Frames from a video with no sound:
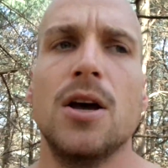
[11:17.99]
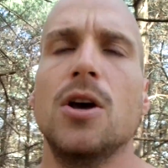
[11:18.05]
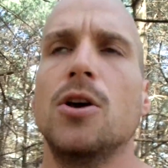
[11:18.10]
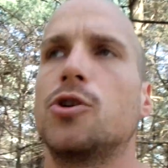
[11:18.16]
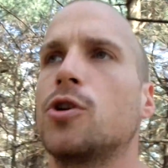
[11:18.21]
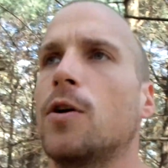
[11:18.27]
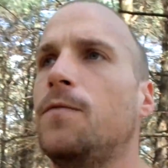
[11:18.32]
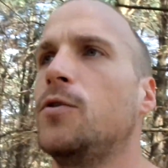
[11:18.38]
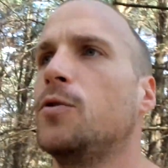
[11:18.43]

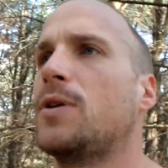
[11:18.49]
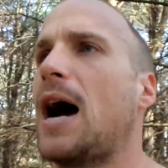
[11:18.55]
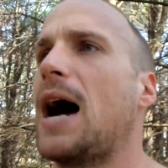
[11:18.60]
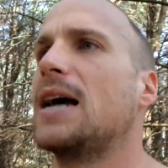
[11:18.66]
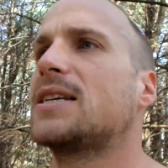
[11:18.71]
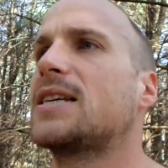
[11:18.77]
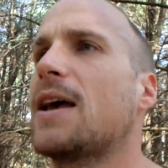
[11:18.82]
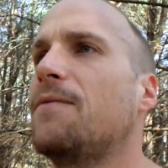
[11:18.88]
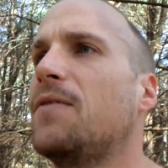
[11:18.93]
So if you
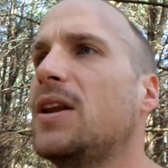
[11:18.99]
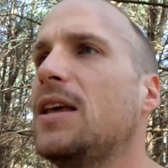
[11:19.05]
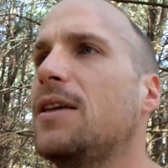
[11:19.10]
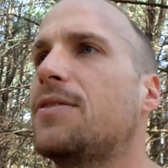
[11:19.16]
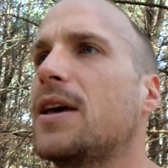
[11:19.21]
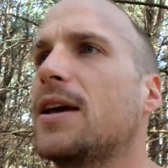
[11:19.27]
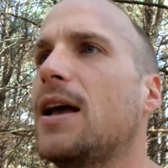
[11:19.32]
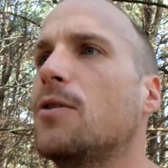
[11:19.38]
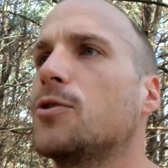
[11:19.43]
guys have
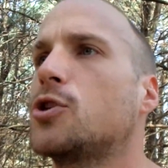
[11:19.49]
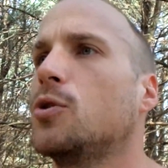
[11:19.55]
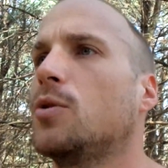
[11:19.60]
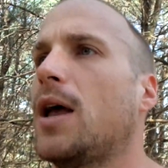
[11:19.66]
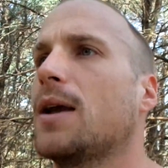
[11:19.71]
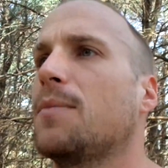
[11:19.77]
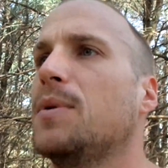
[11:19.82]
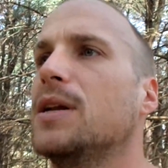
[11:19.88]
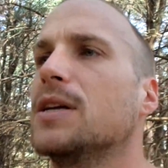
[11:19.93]
anything else you'd
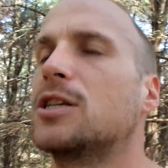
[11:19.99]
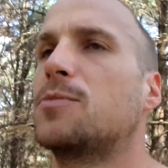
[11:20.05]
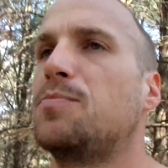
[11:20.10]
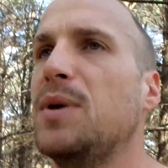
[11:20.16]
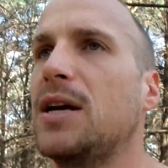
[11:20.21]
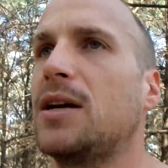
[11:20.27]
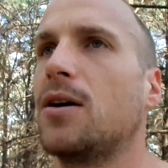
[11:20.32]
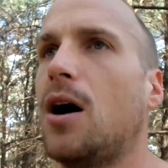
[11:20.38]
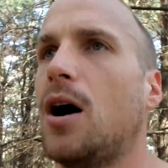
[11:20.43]
like me to
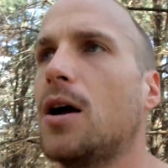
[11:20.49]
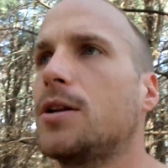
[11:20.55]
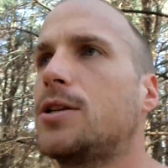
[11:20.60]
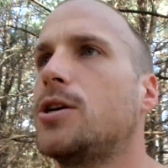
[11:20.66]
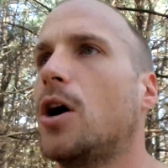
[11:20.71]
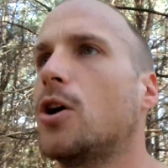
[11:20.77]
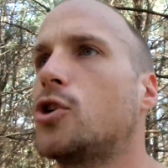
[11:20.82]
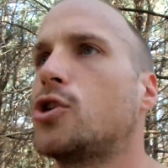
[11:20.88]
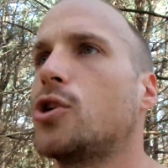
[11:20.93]
speak on,
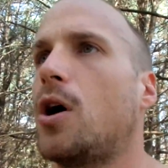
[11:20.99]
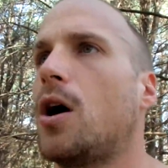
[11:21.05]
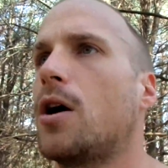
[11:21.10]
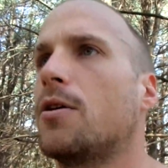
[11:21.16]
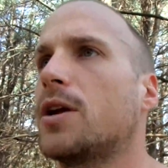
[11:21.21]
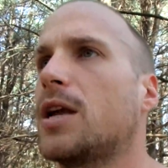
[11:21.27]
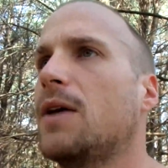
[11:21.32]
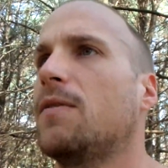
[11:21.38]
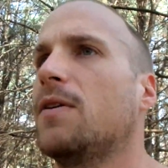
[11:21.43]
touch on,
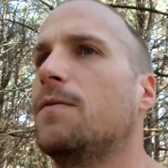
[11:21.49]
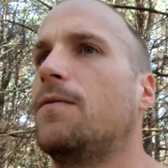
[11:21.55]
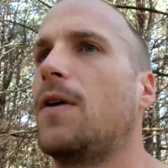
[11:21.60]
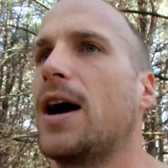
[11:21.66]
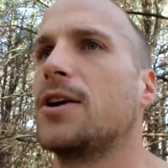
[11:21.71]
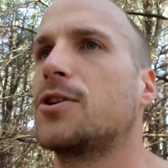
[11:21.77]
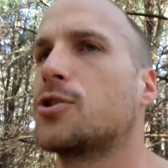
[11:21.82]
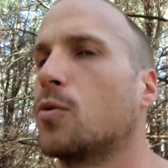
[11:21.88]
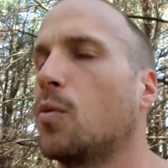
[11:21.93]
or give
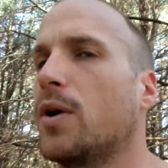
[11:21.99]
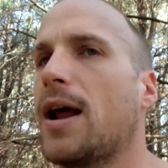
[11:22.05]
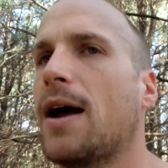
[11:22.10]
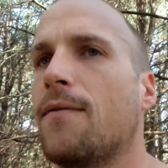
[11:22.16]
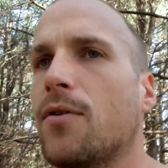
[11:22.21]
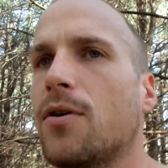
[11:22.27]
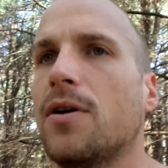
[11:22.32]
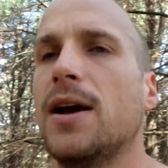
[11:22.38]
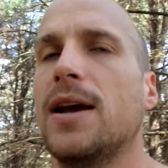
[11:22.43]
advice or
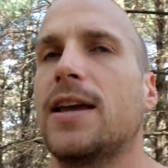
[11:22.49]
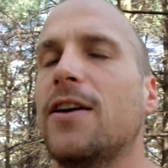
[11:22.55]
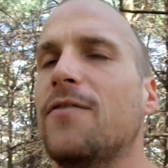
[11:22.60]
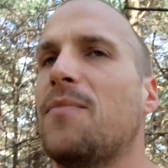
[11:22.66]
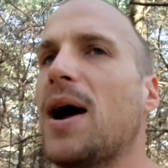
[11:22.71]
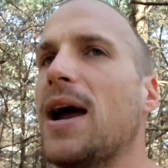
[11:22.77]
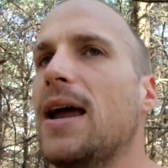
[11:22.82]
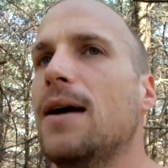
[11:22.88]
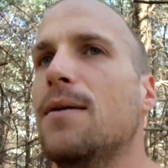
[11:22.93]
whatever, give
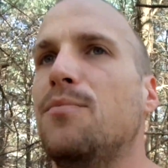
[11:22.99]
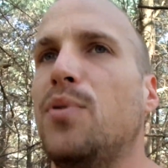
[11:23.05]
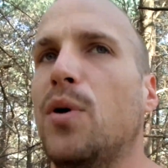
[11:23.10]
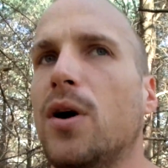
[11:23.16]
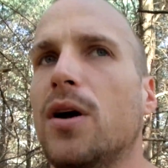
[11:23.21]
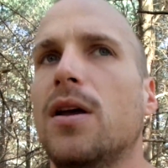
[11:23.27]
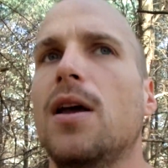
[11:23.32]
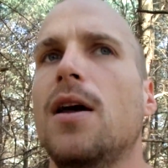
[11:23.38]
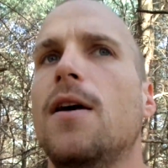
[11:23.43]
my
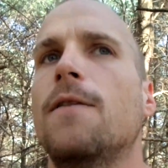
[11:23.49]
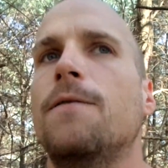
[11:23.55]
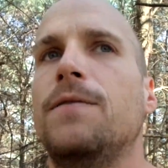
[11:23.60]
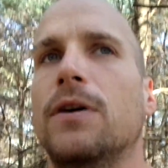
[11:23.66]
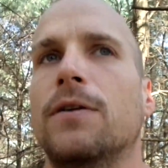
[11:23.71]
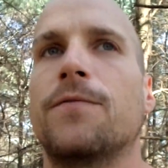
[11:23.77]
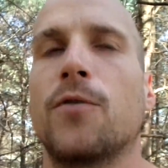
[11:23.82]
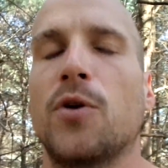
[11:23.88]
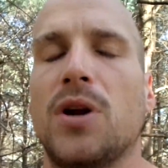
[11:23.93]
input,
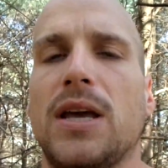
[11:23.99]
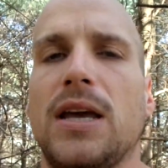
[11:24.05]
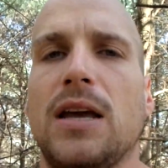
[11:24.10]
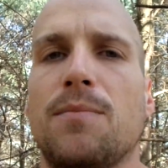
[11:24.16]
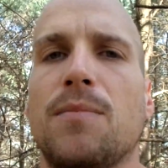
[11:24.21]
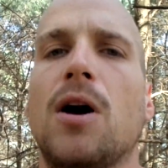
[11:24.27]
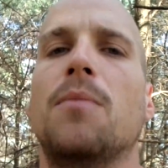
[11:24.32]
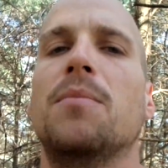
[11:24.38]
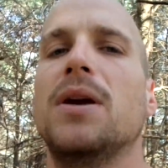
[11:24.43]
feel free to
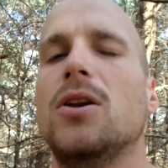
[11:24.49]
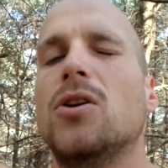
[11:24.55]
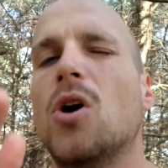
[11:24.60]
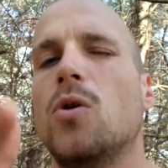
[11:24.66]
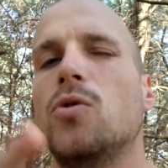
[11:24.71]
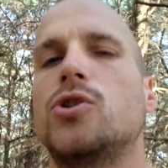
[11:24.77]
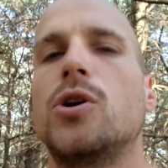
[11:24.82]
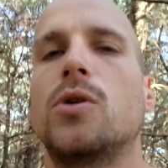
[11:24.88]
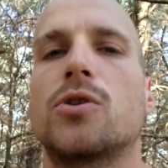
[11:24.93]
email me,
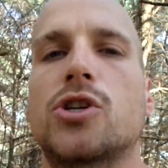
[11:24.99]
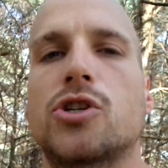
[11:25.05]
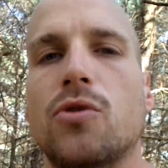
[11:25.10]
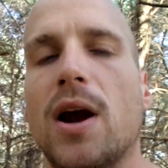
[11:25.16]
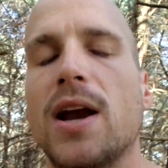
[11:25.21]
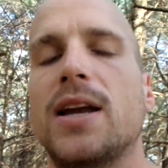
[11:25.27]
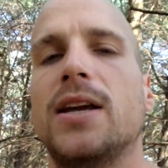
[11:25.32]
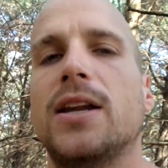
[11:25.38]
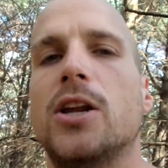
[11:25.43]

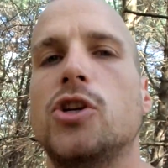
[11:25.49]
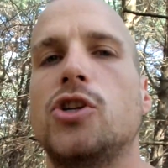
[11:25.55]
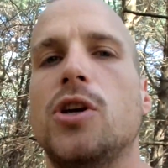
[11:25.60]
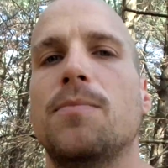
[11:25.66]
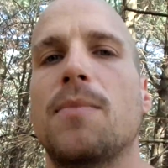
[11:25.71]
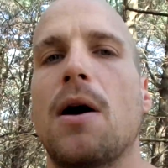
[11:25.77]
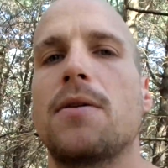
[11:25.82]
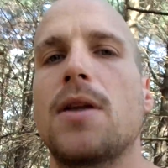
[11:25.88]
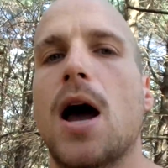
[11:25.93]

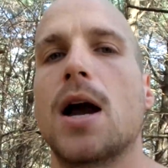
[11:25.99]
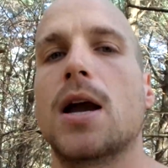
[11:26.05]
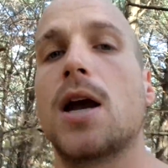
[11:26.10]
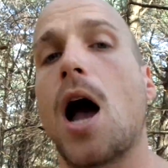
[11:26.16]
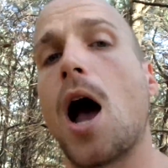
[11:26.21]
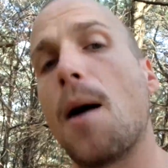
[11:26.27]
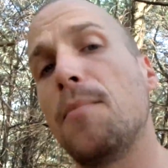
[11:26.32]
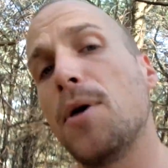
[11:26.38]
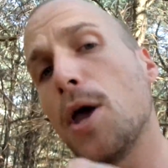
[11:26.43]

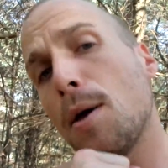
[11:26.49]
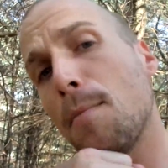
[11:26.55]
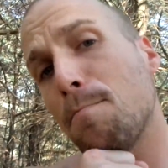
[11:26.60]
nojokestriking@gmail.com.